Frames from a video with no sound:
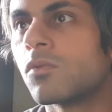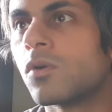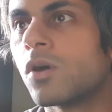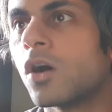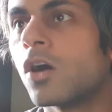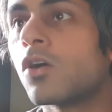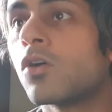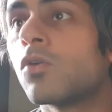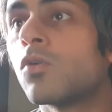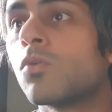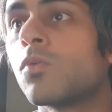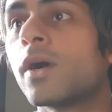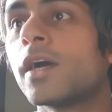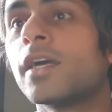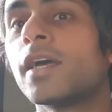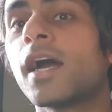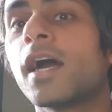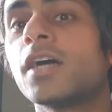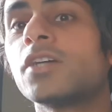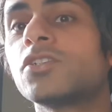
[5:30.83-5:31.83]
Oh wait,
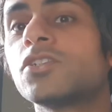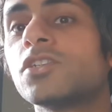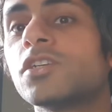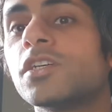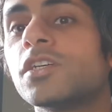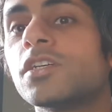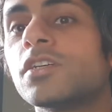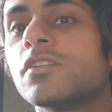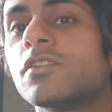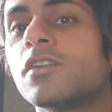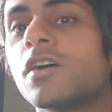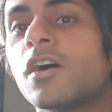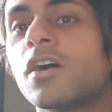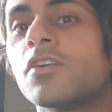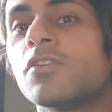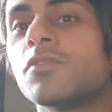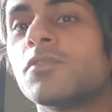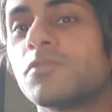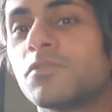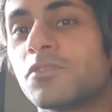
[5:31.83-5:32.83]
actually no,
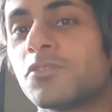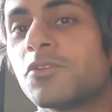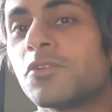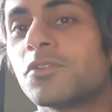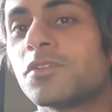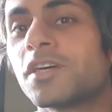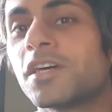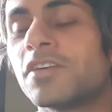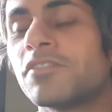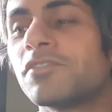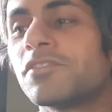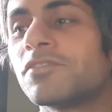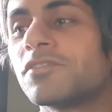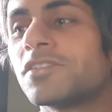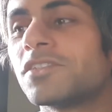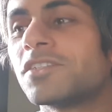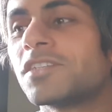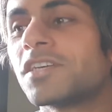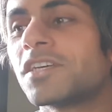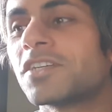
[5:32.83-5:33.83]
not day
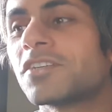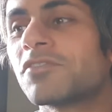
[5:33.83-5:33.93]
56.